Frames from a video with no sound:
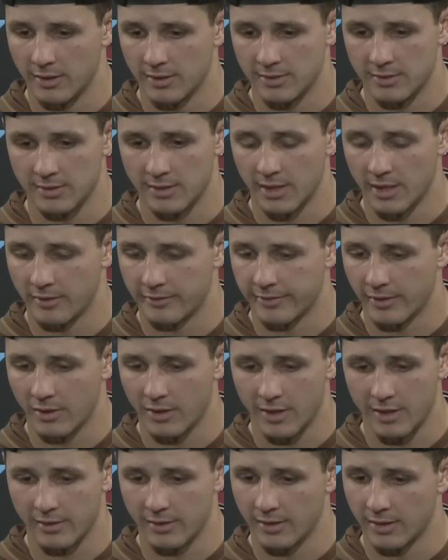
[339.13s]
This is the
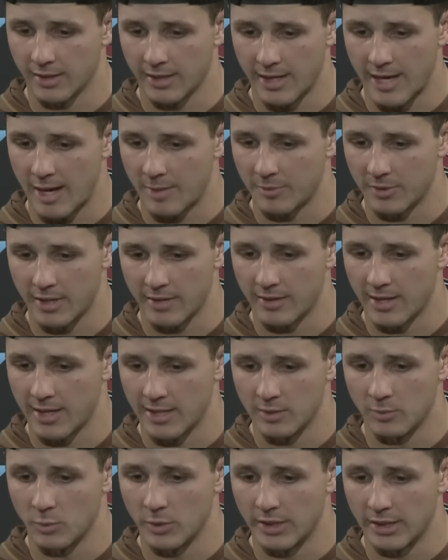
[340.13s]
NFL. Anything can happen
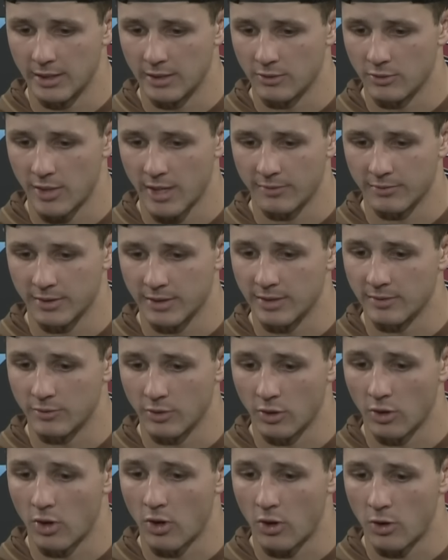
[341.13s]
any week, and you have to give
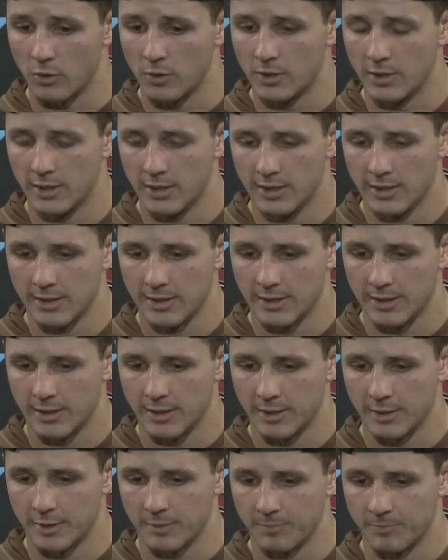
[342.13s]
your all
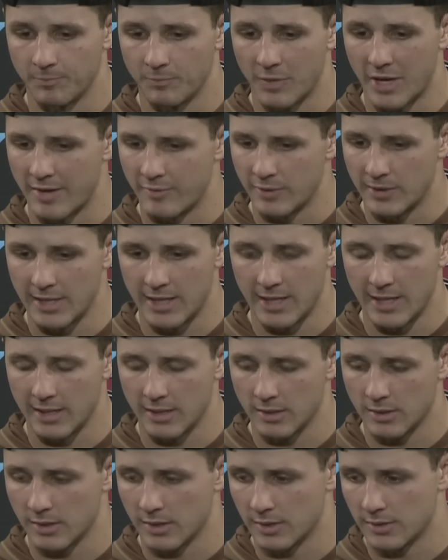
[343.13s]
um, every
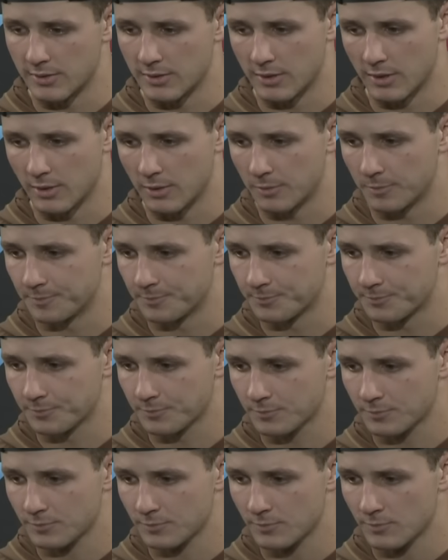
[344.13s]
day. And so,
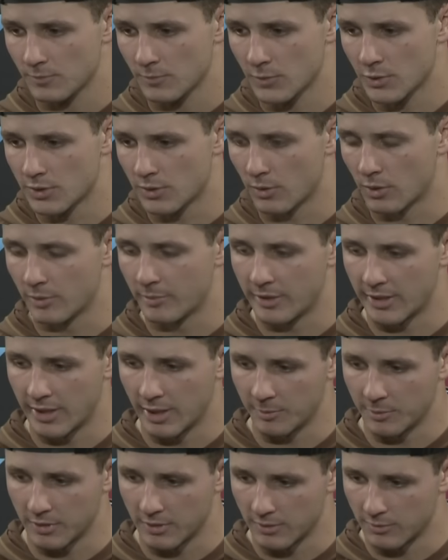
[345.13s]
sort of being
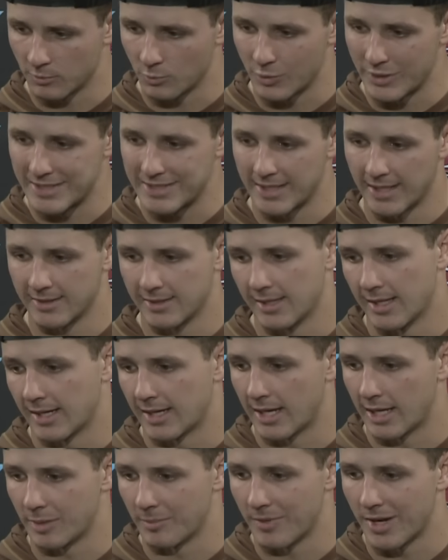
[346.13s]
able to reset to
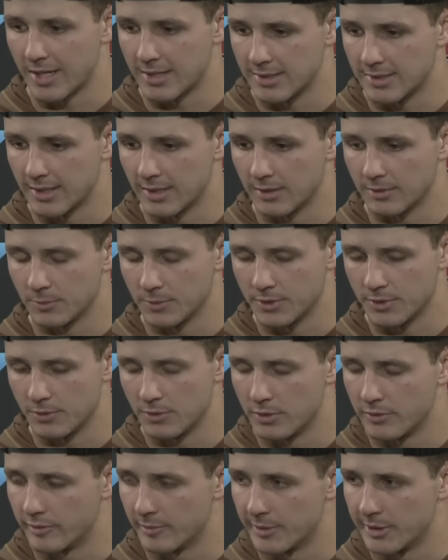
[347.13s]
that kind of mindset was
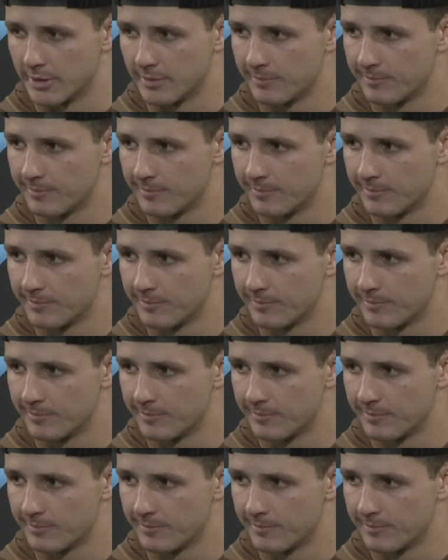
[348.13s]
huge for me.